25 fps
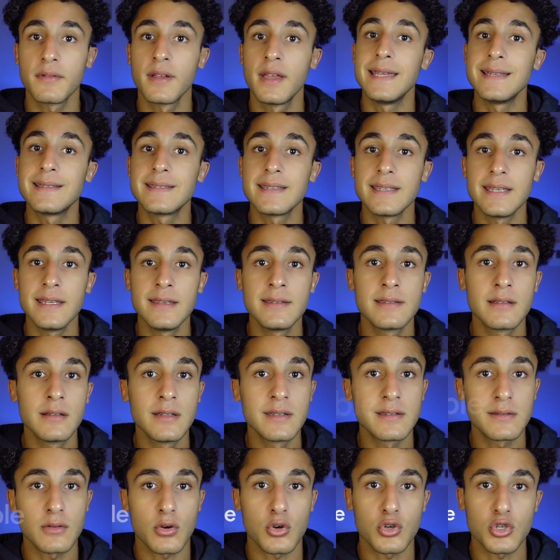it's easily
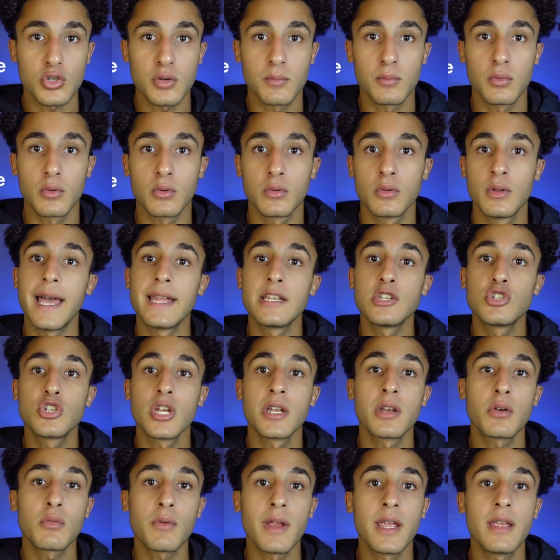searchable, and
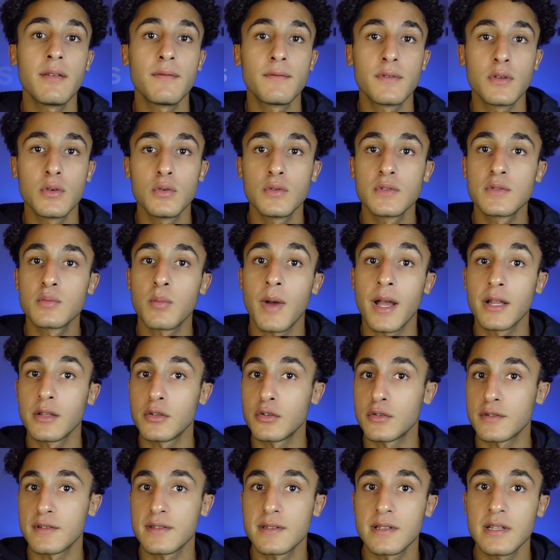generate views while you're
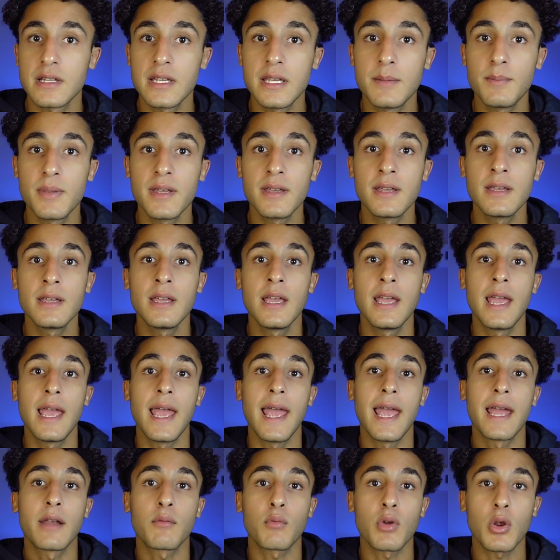sleeping,
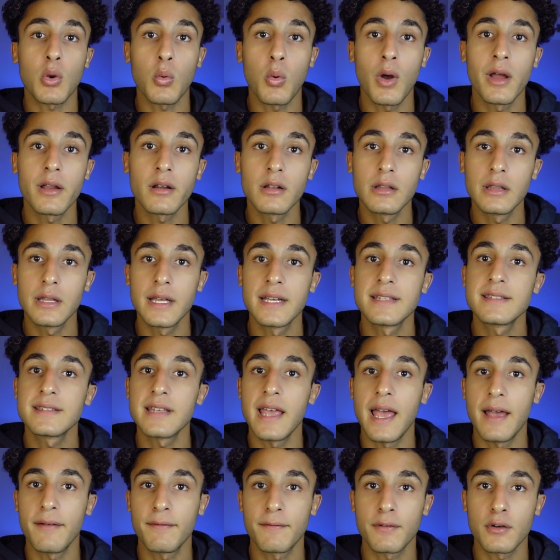and require less
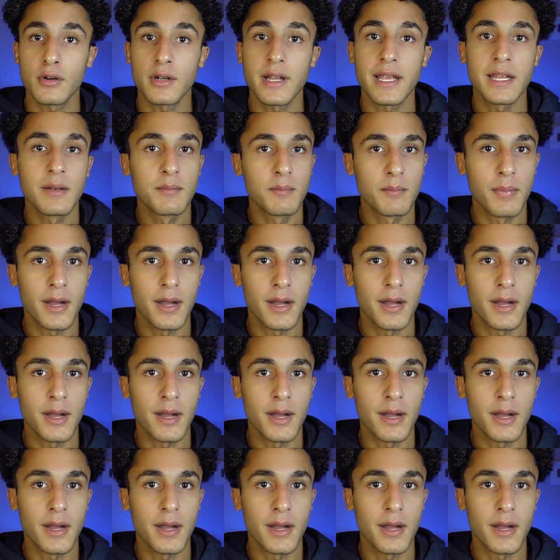effort and